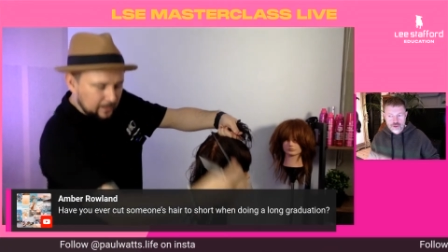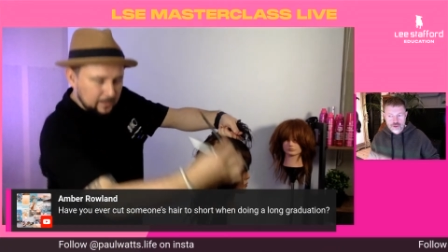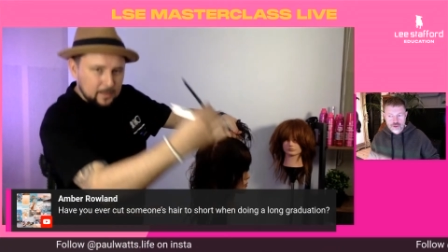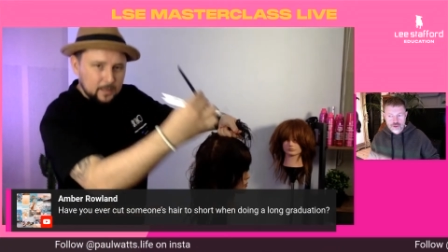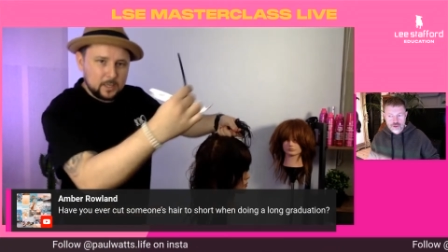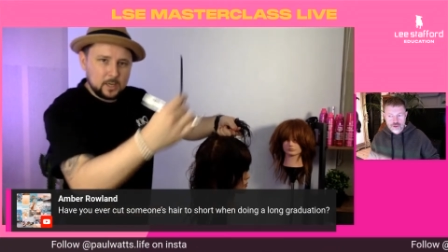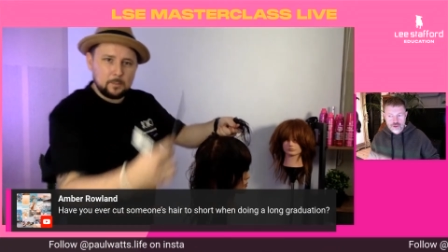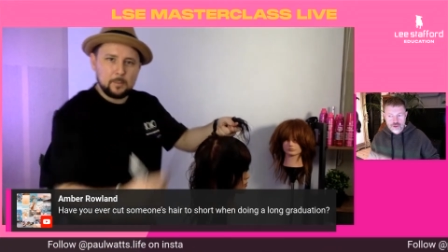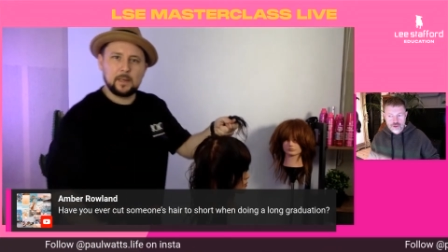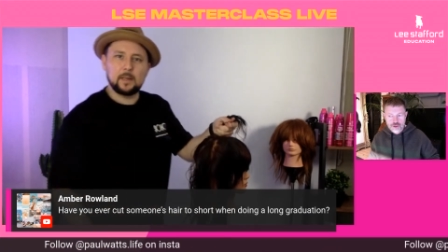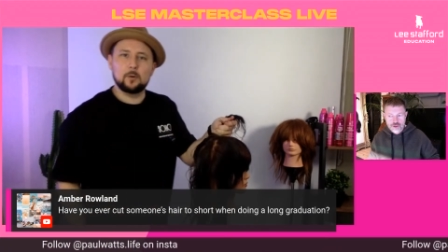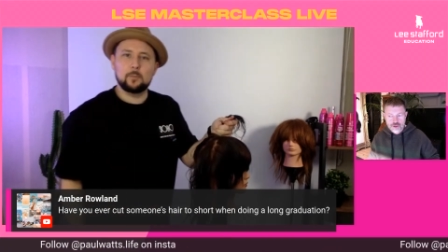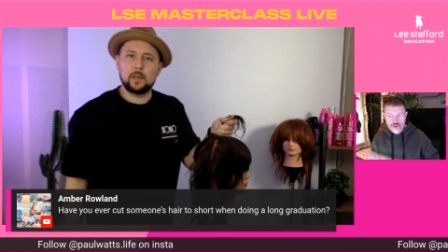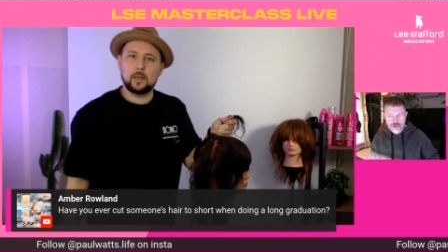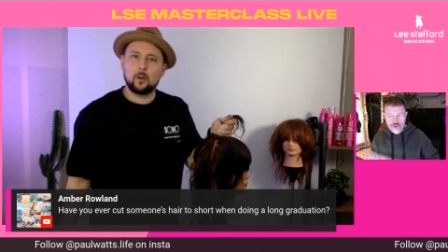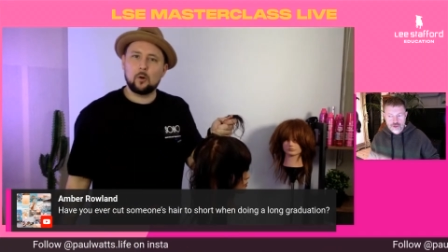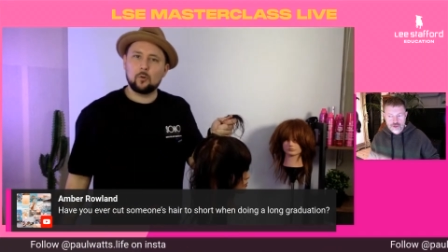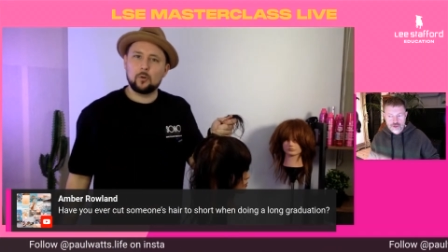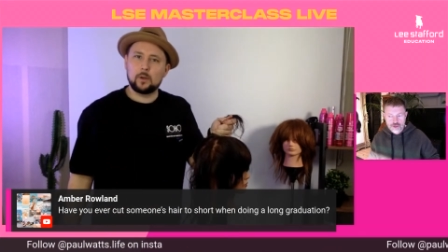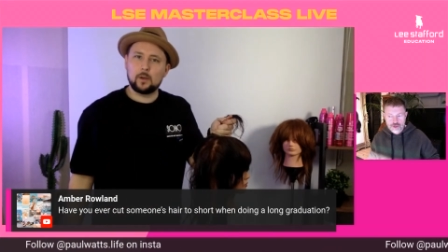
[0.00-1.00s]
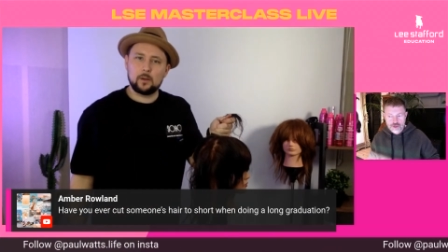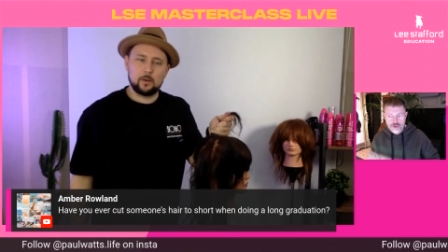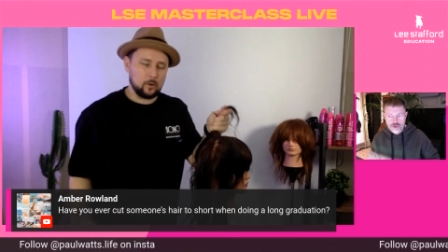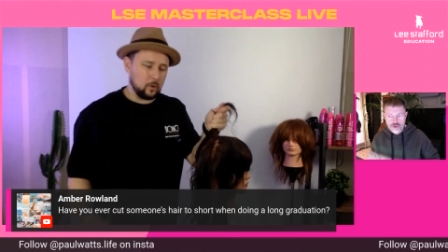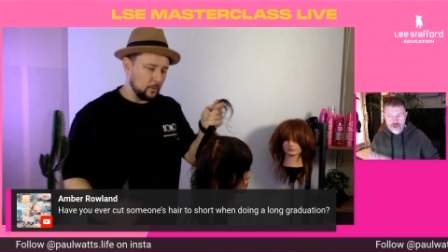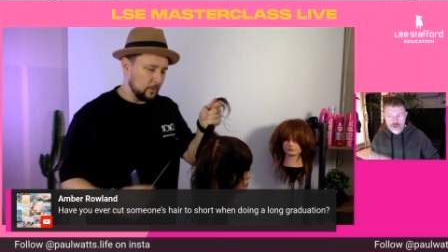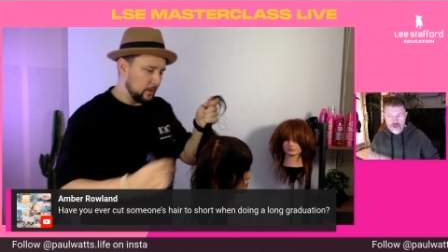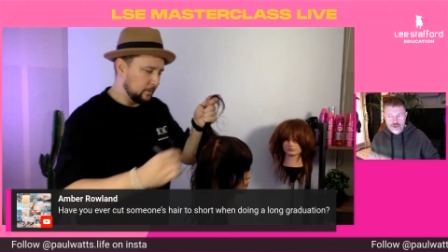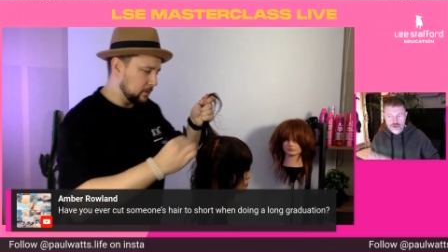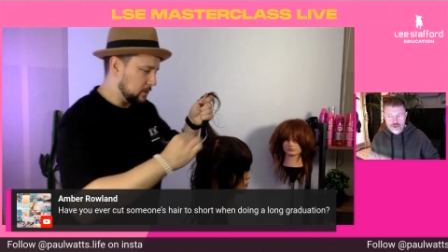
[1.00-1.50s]
and come a little bit longer
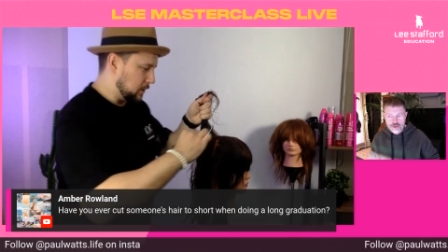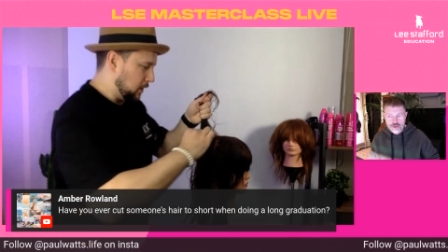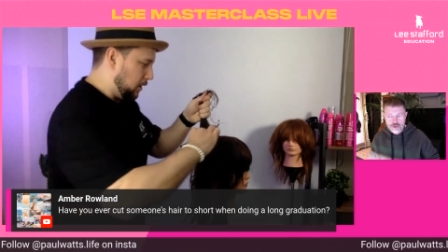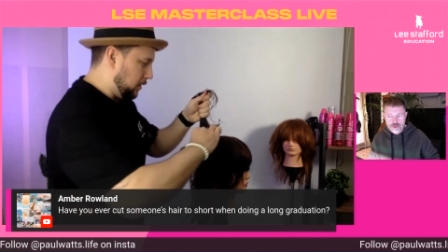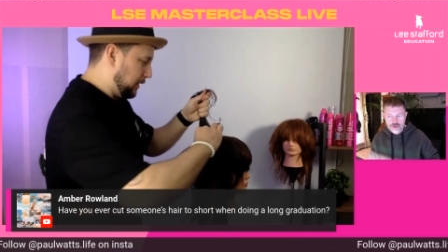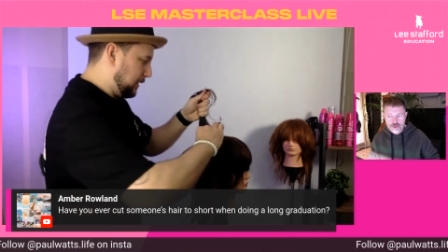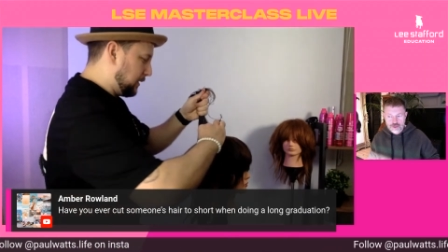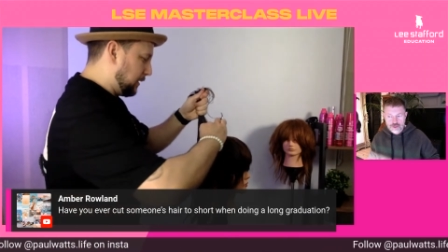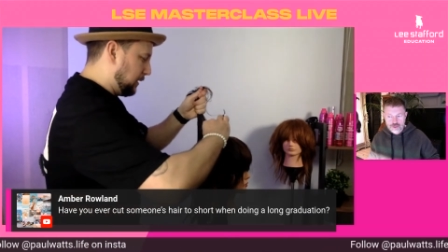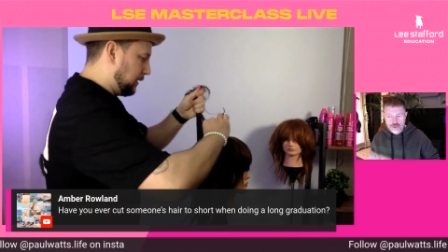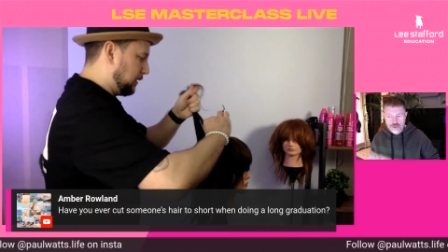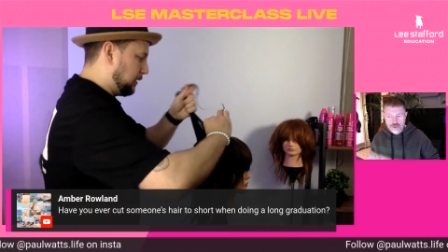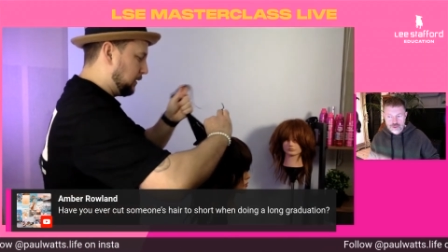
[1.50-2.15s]
on the other side.